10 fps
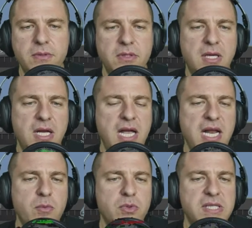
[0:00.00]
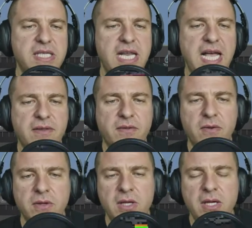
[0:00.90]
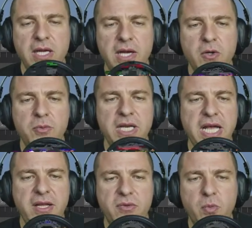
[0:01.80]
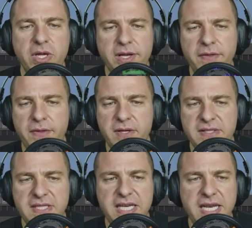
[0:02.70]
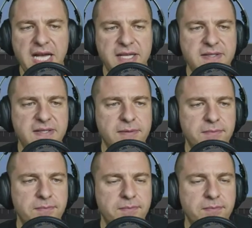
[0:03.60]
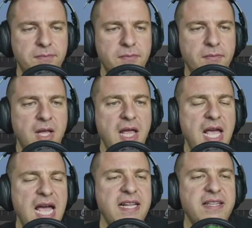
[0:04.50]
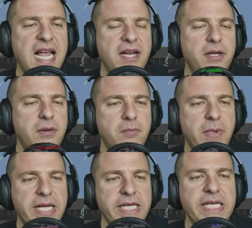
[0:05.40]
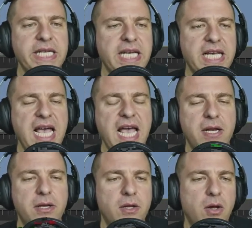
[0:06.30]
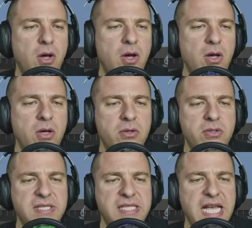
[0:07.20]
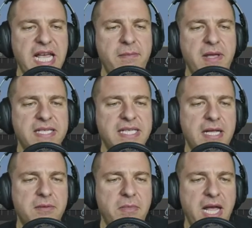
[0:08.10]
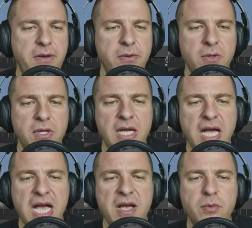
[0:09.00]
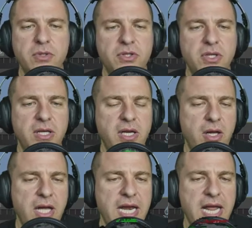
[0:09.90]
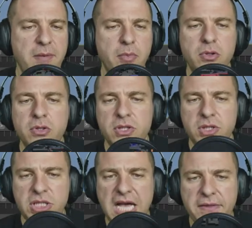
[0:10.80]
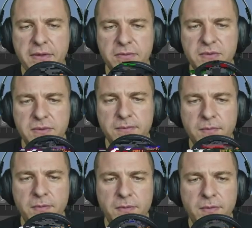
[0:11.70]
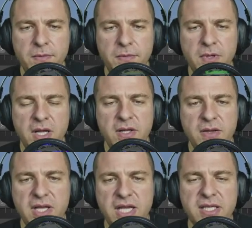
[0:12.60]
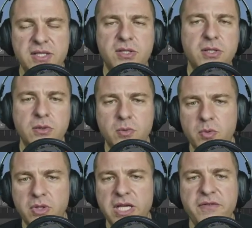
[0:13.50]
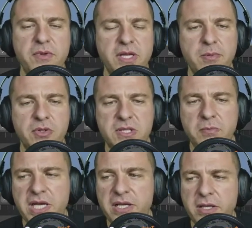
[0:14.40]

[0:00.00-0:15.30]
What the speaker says: and I will select illuminate with scene lights. And then by clicking again on same exact menu, I will enable shadows. These will give me the possibility